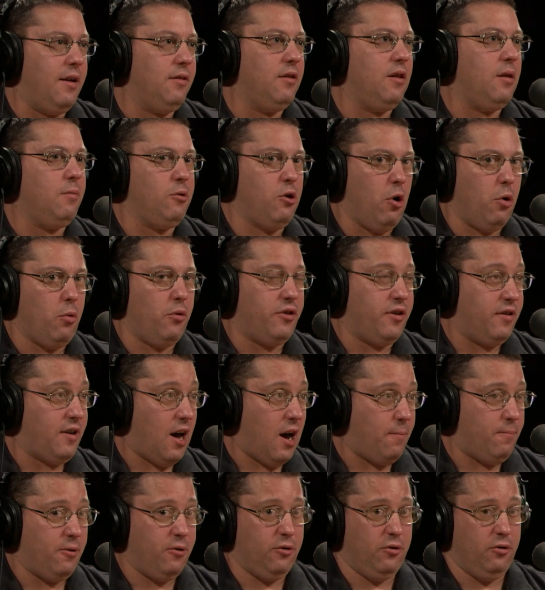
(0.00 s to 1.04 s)
I ended up going with the
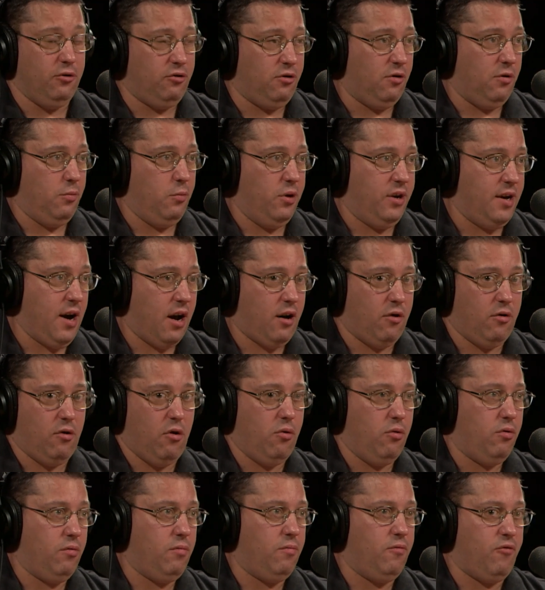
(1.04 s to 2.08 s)
top producer, and we got our
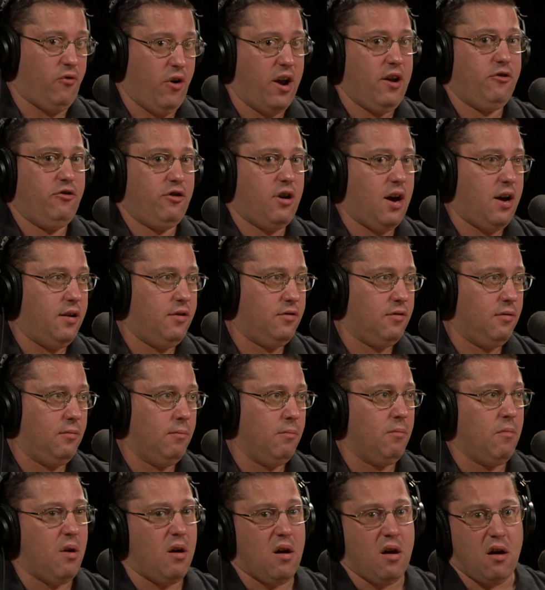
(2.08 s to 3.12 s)
own franchise.
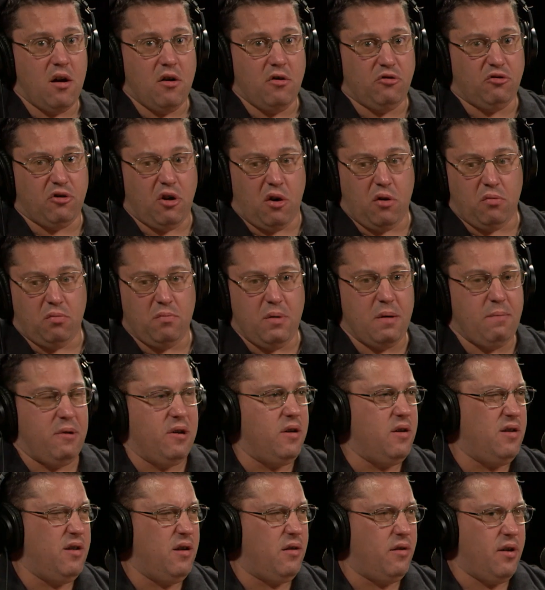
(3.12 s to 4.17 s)
So maybe
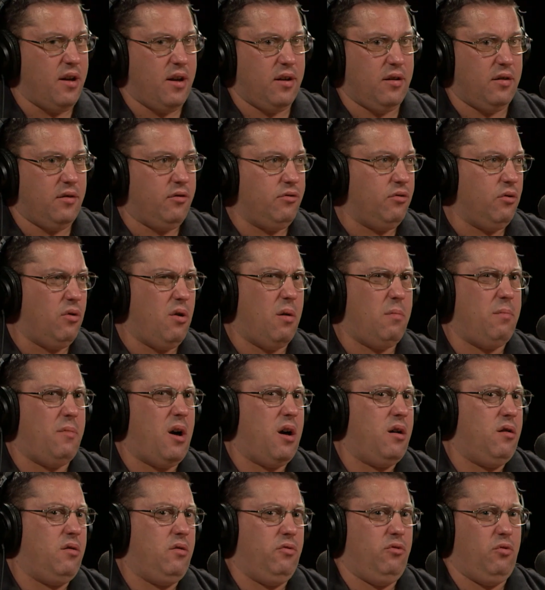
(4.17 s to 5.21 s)
a year in, so I'm,
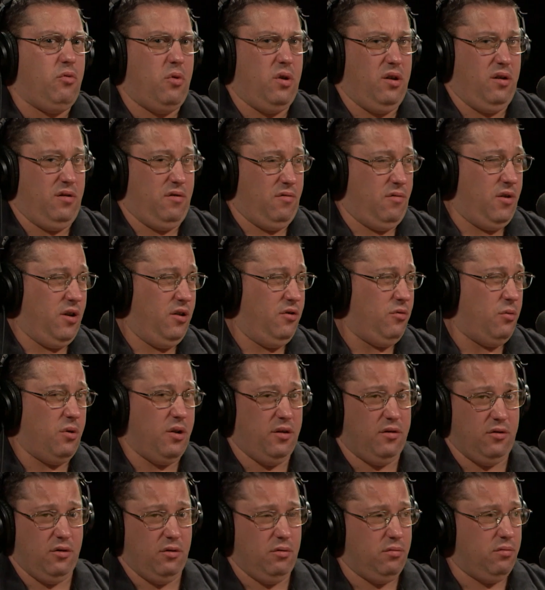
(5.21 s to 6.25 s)
I don't know, 23,
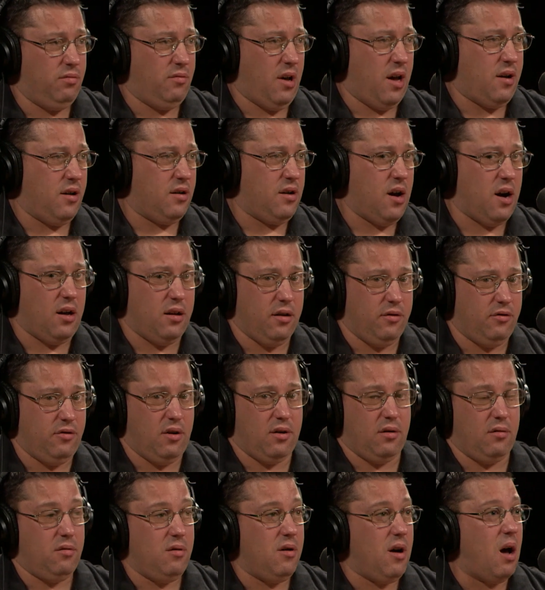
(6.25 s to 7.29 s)
22 out of college,
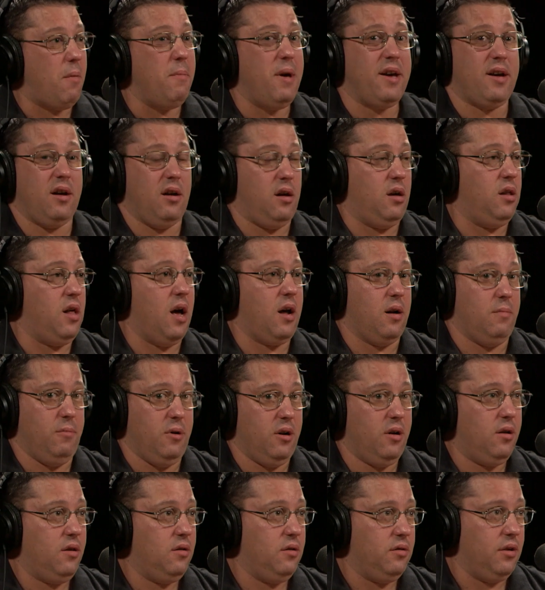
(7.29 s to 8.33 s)
and I'm making a lot of
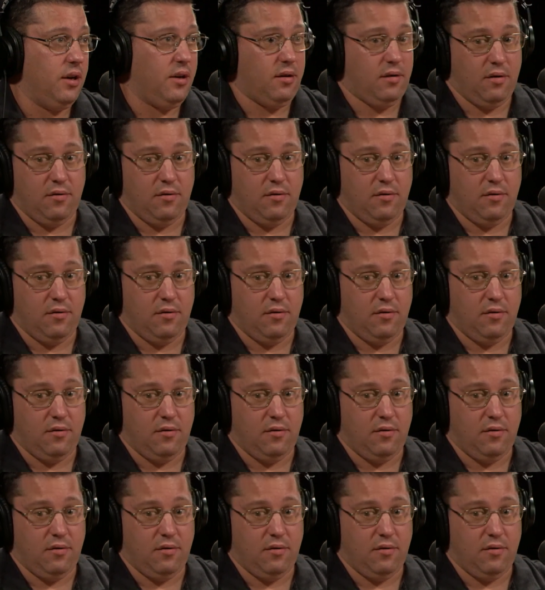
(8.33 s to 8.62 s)
money. Like,